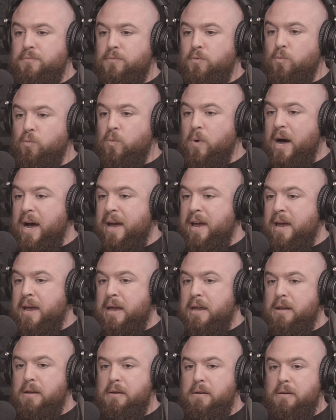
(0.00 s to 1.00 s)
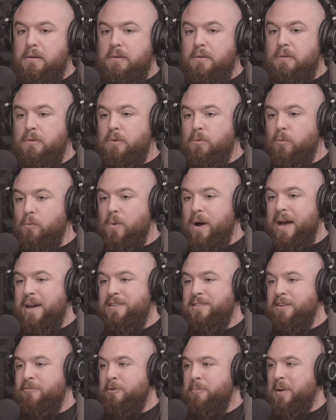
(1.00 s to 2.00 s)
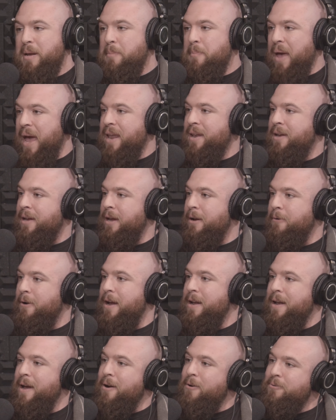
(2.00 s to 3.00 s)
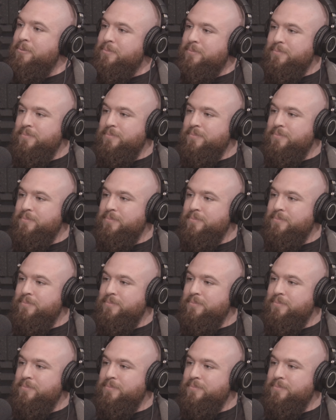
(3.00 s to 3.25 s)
Why is everybody panicking right now?